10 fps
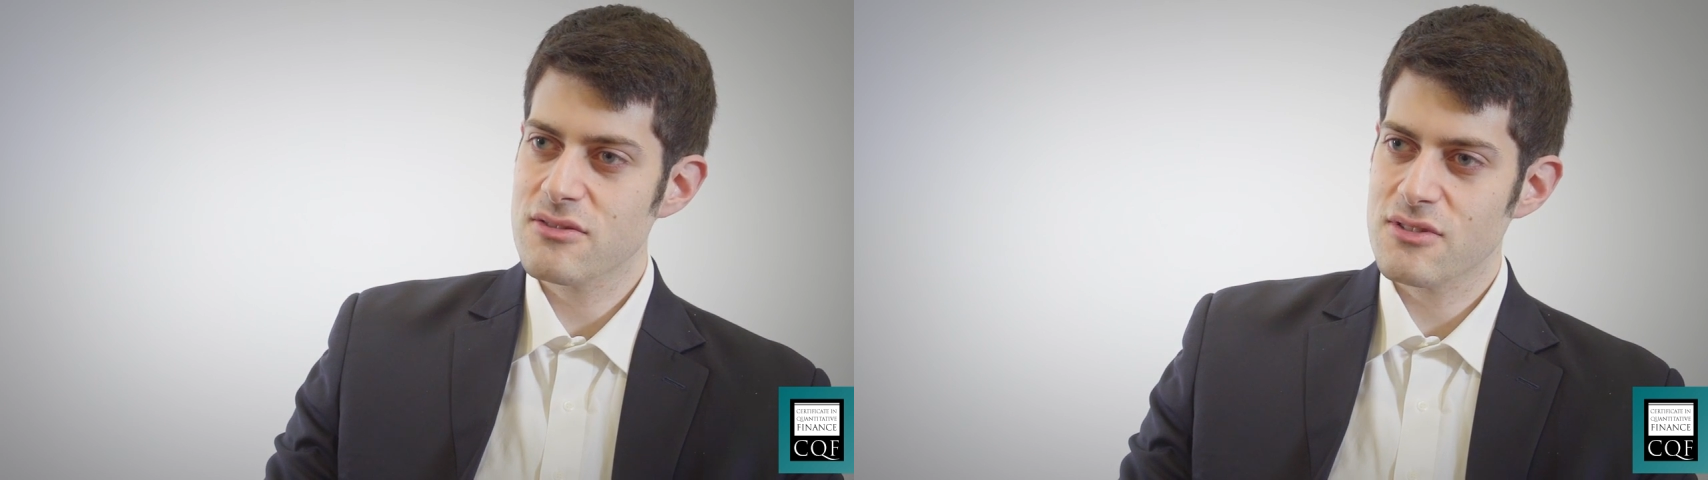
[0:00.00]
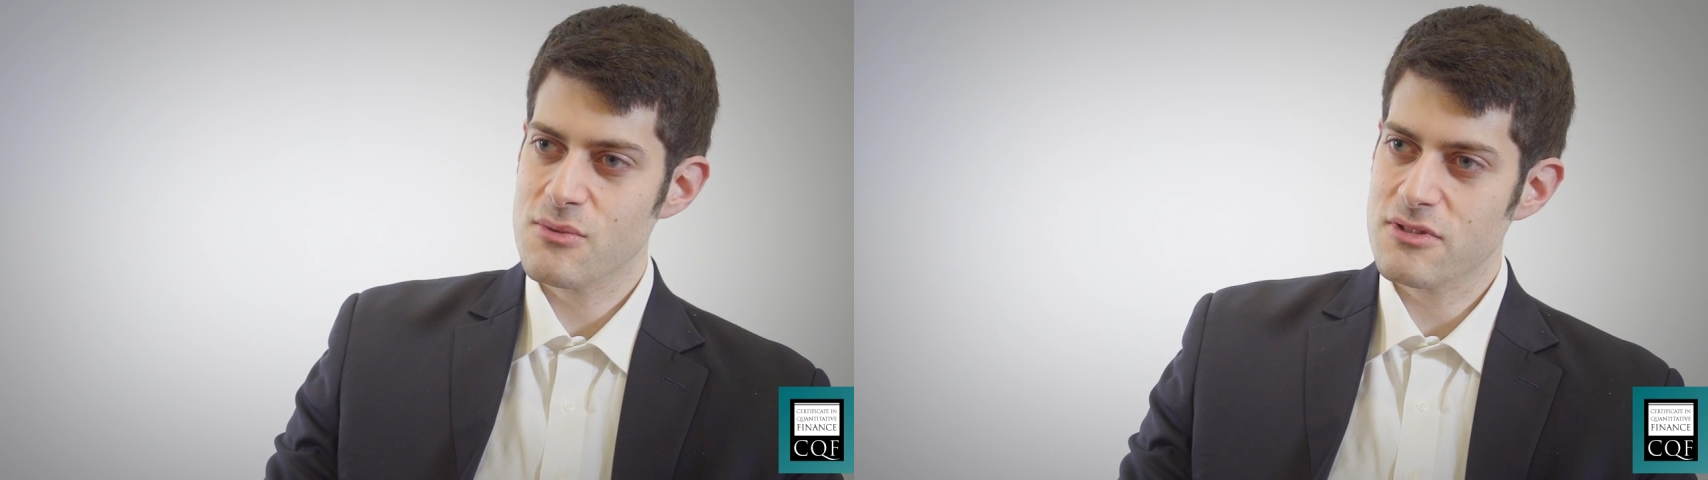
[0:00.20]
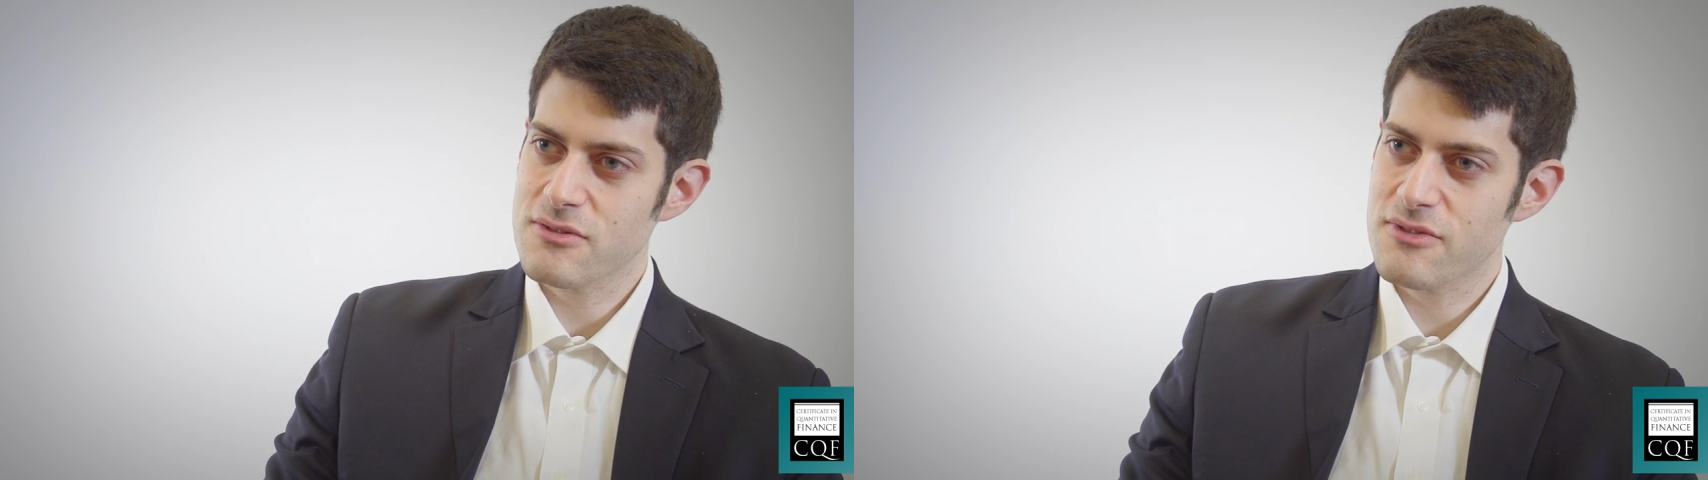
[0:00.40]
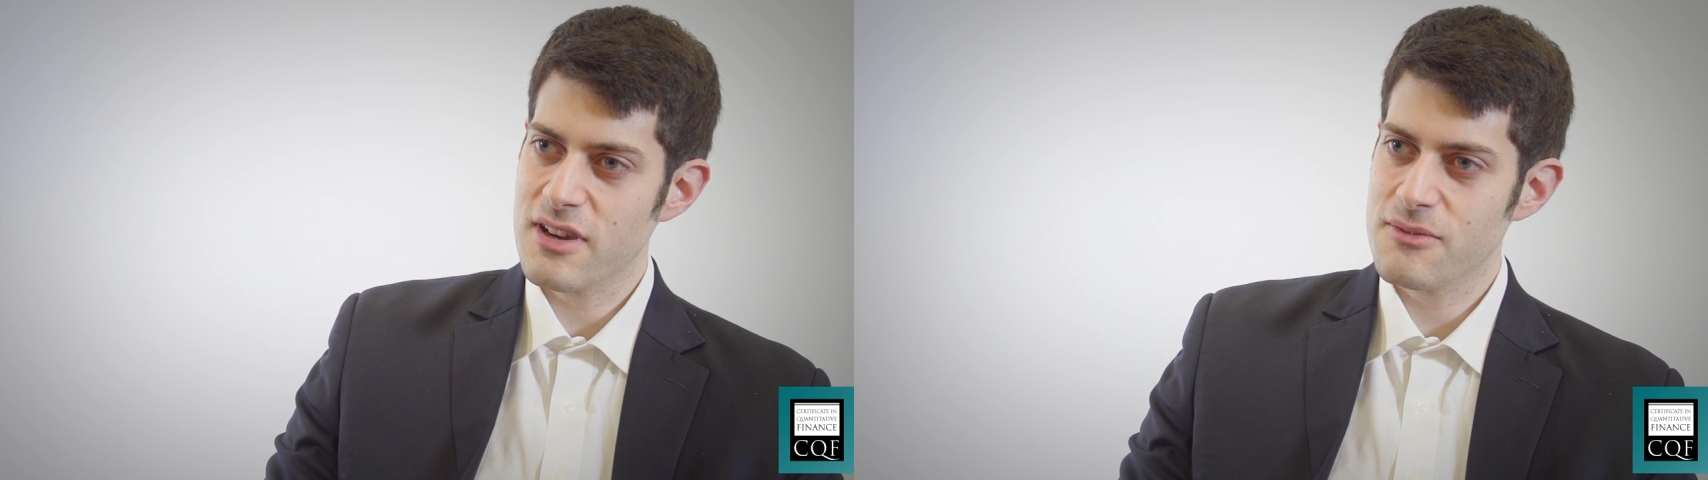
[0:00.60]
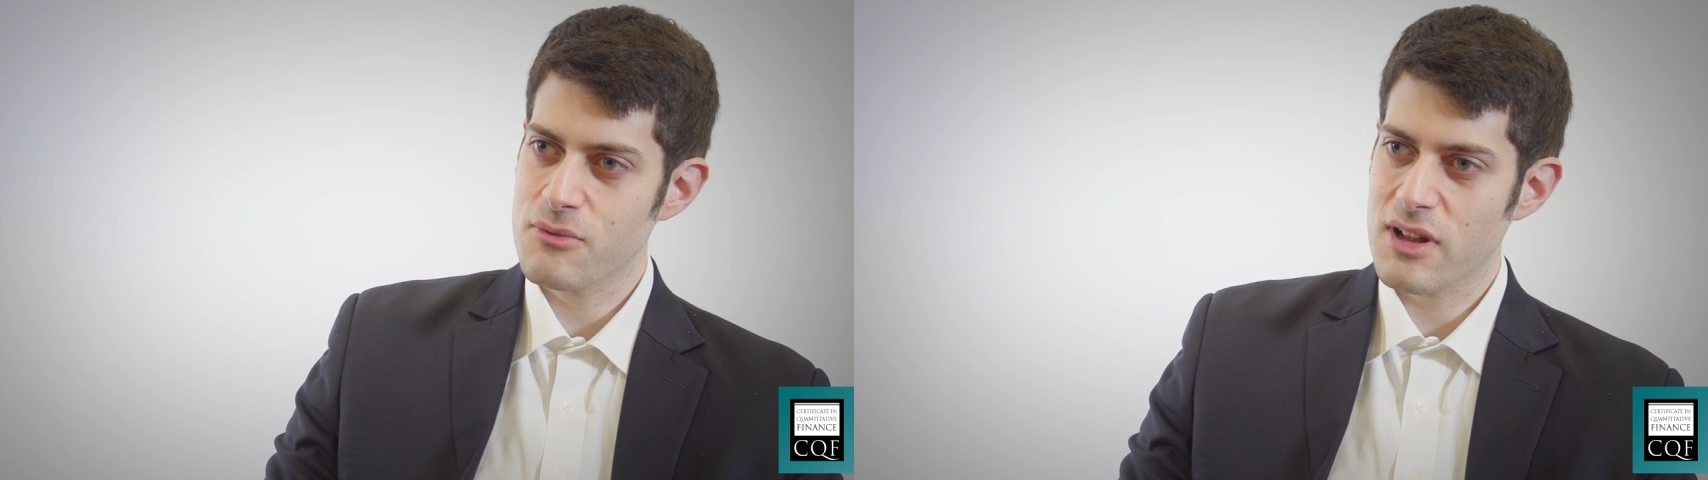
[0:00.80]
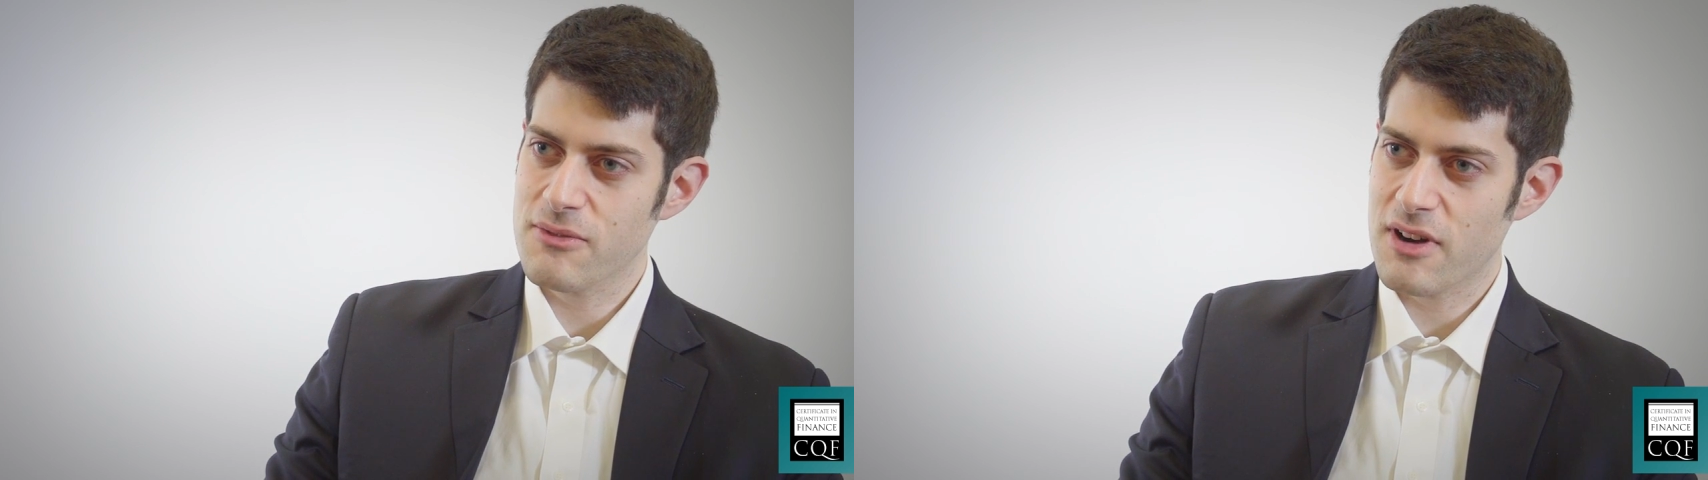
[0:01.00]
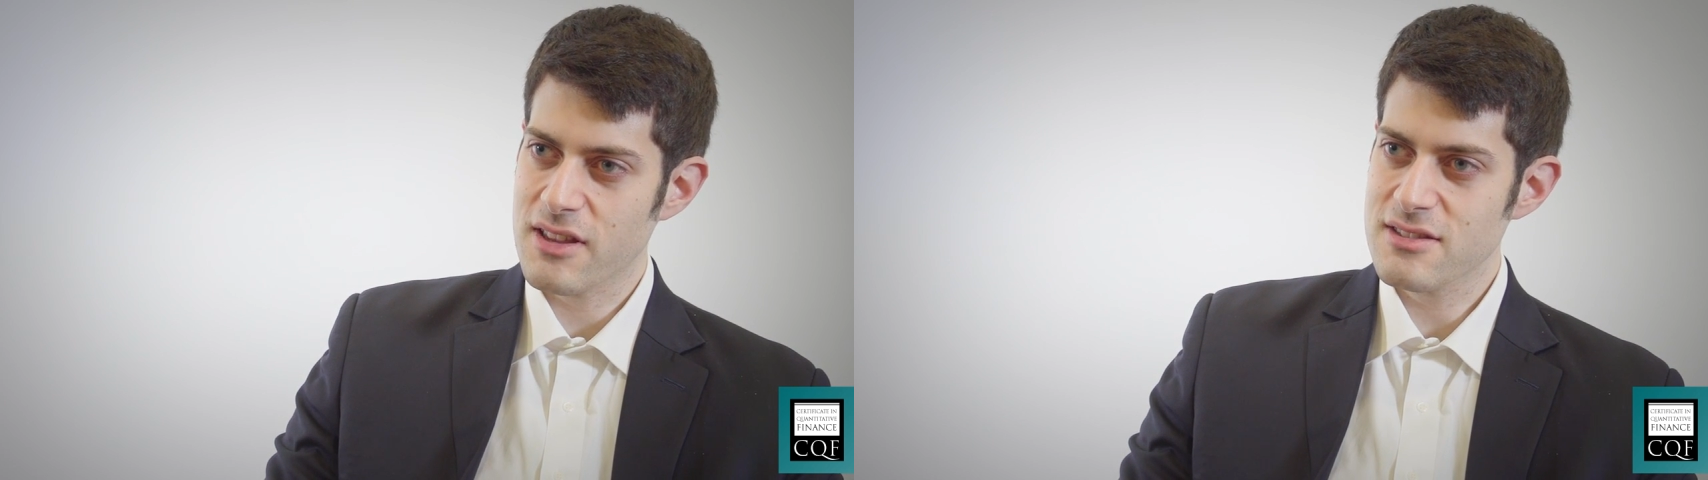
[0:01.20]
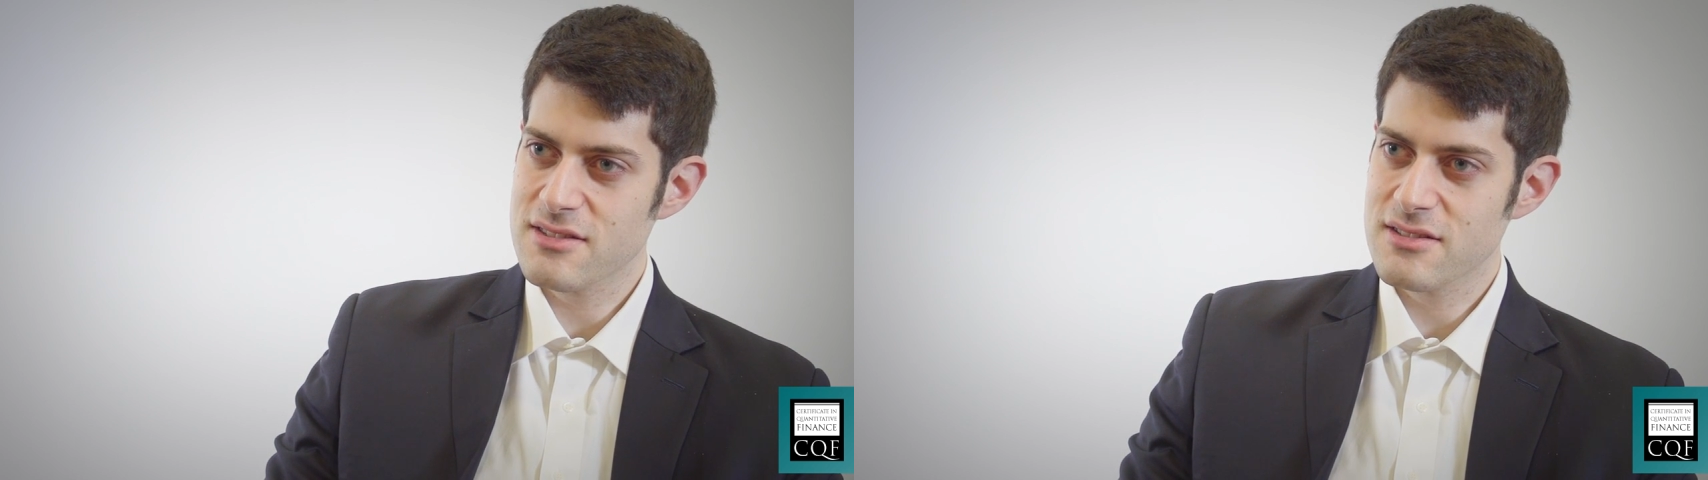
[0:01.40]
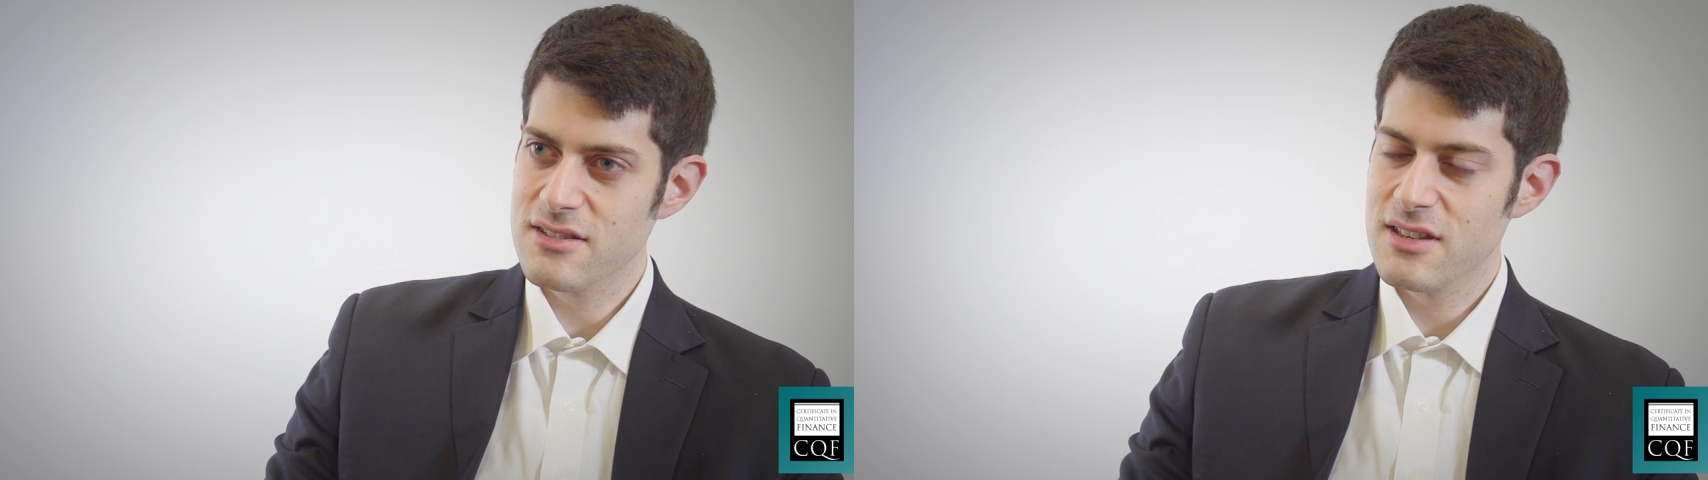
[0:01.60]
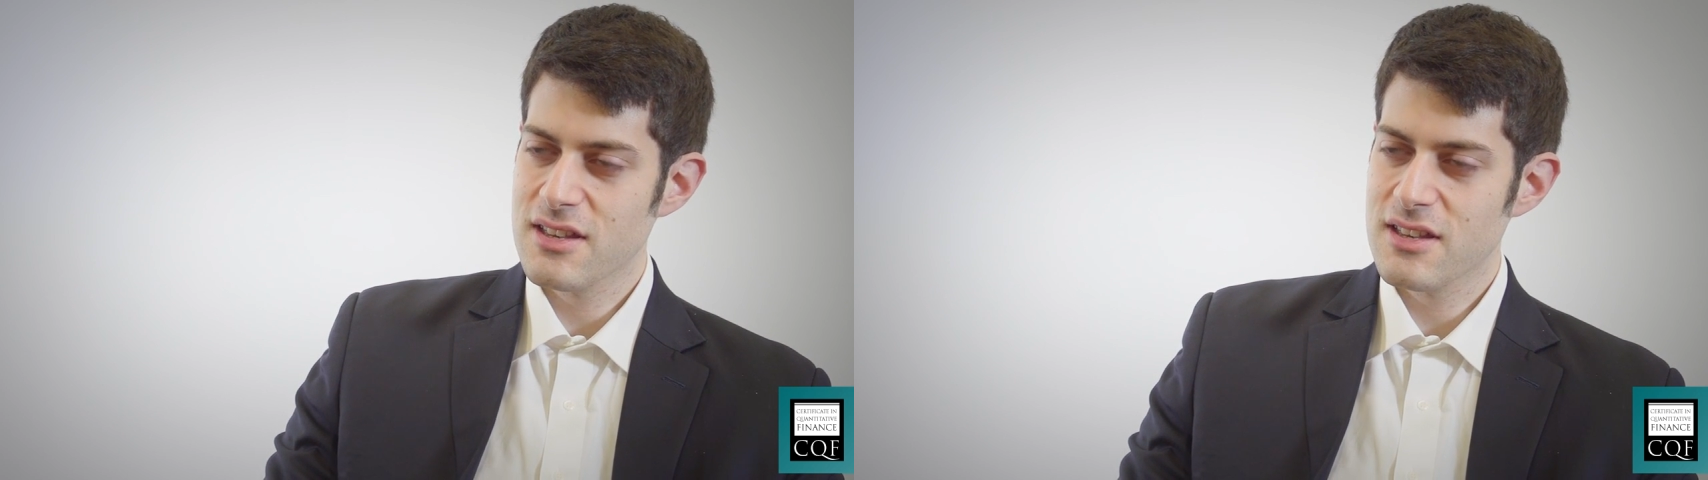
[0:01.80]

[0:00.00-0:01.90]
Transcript: to the world of fin quant finance.